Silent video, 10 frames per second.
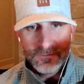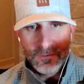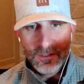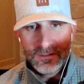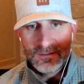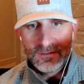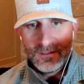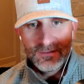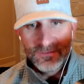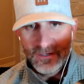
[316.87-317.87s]
or product design.
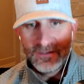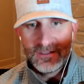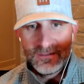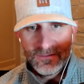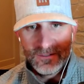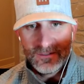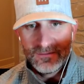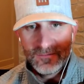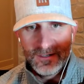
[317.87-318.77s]
It's very different, right?